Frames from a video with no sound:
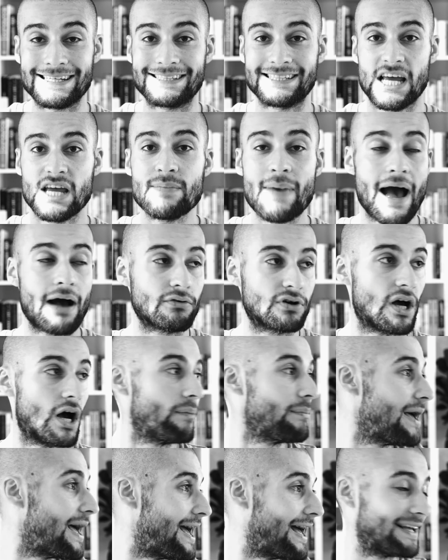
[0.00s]
the same
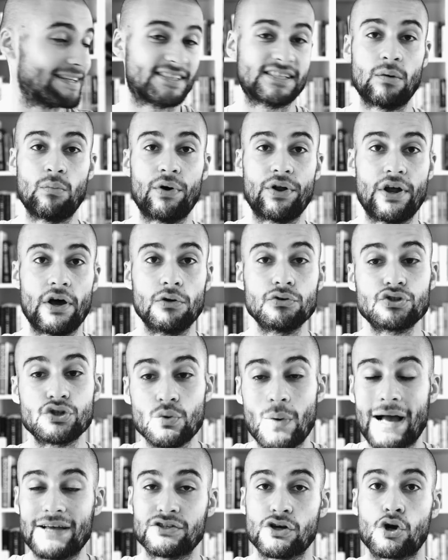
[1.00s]
outcome as someone else
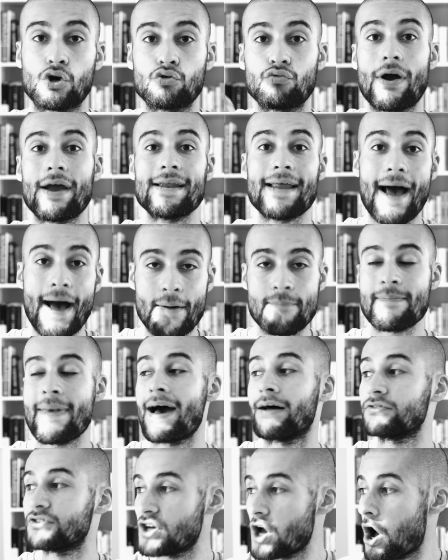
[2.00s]
who has a greater
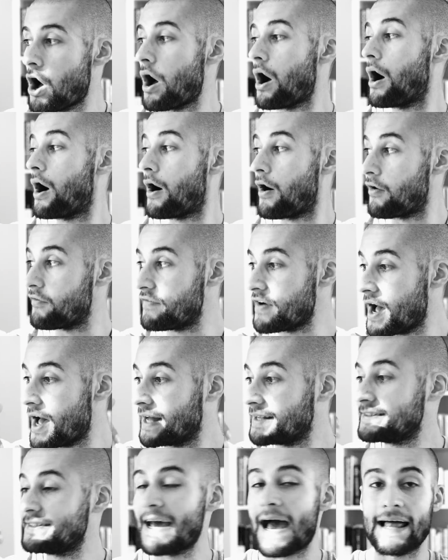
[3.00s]
amount of
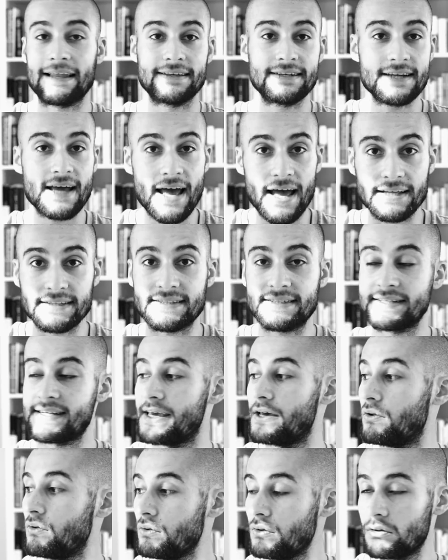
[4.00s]
talent and
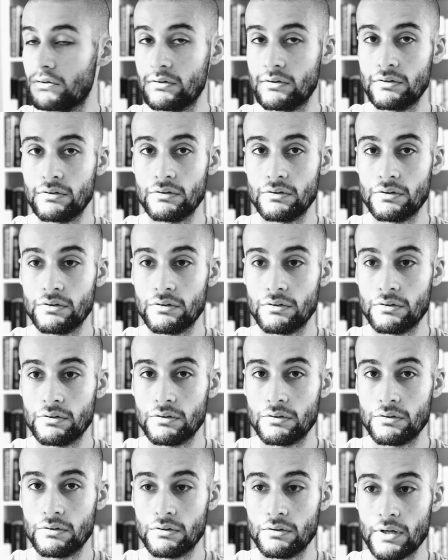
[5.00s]
skill
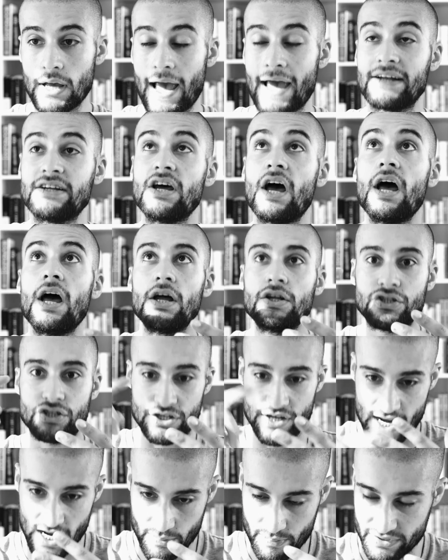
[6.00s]
and
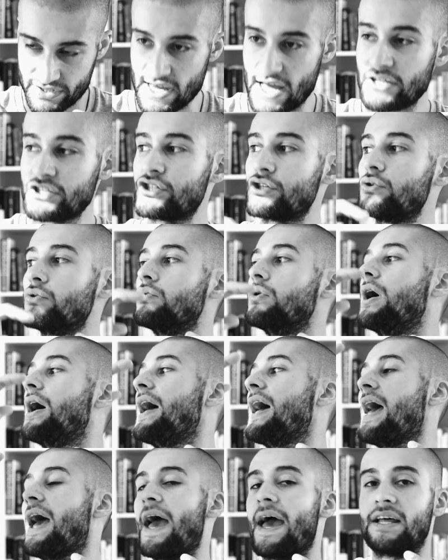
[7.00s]
genetic potential
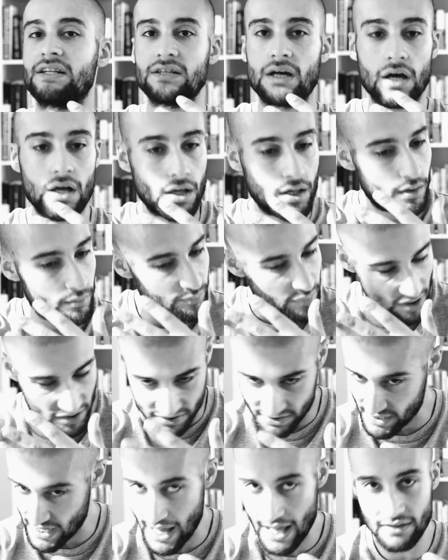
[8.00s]
and
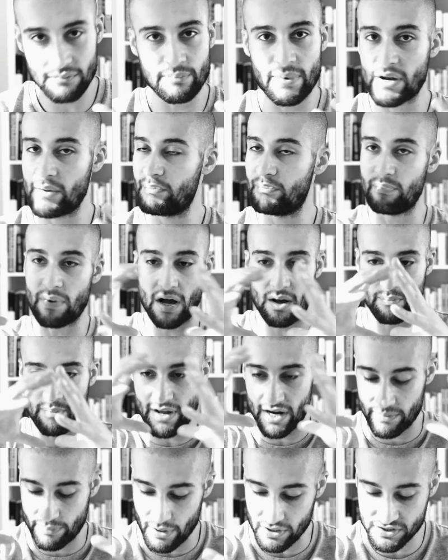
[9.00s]
personal better uh,
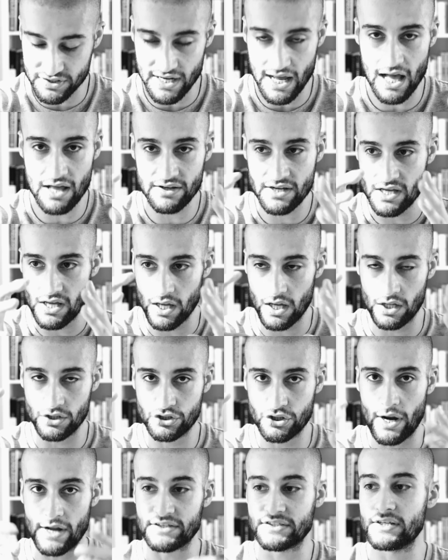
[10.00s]
better personality uh,
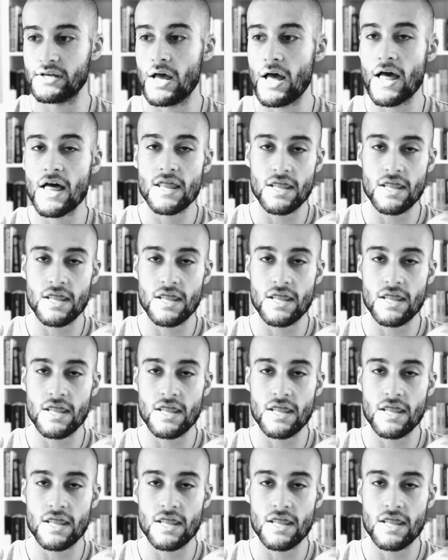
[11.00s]
traits.